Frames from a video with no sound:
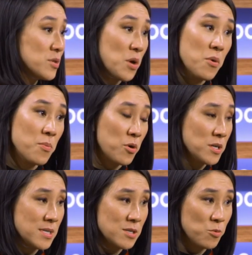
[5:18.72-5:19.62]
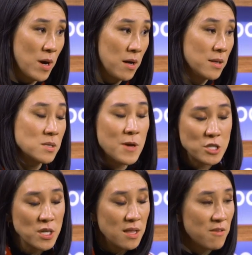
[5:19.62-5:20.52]
is so important as well,
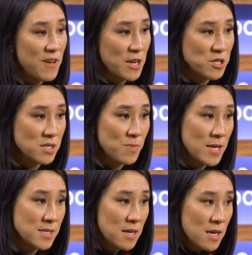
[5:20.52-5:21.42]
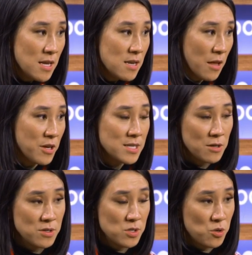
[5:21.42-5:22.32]
especially in the fashion space. Nothing
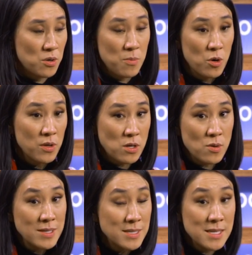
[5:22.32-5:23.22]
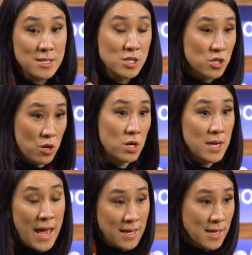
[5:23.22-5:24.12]
tells a story more. Like you can see a
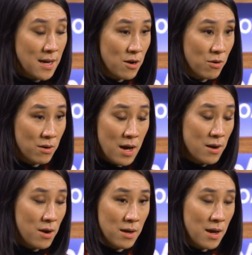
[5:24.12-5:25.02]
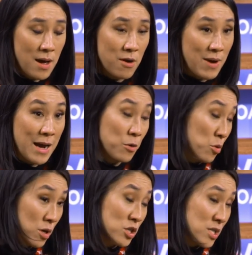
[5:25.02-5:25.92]
skirt hanging on a, on a, on a rack
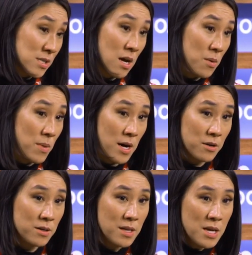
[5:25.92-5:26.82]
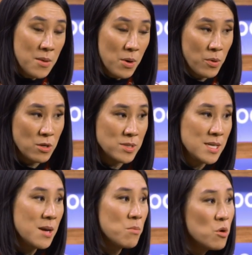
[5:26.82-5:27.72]
or just on a model, but when you
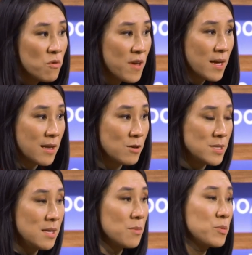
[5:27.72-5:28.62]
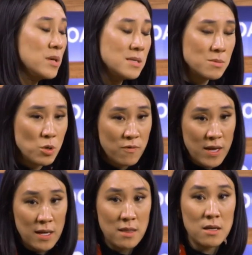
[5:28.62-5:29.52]
see it moving and you see the pleats
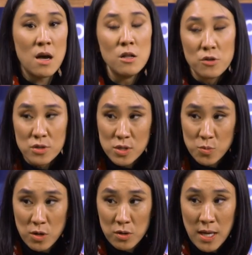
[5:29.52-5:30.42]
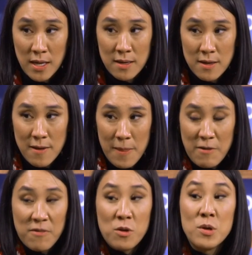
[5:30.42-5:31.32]
moving and the colors swirling
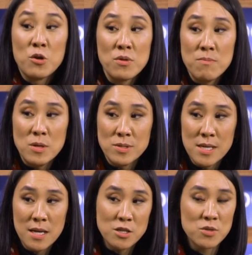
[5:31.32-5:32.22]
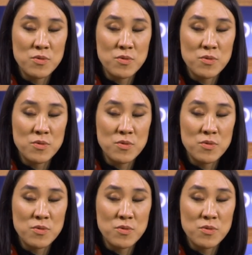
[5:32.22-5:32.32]
and you hear the music, it